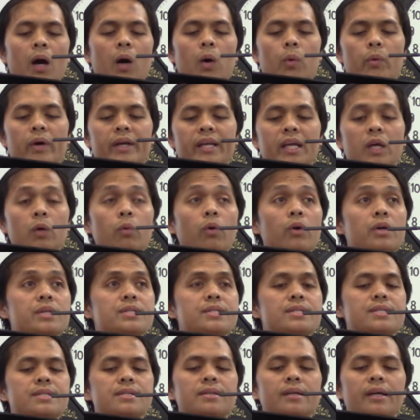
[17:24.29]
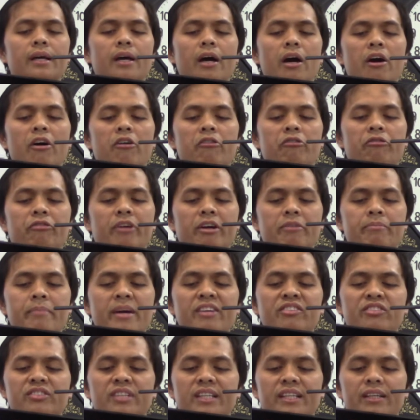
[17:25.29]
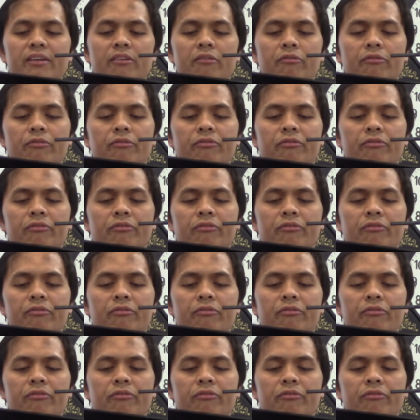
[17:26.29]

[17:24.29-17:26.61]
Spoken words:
when he was fervently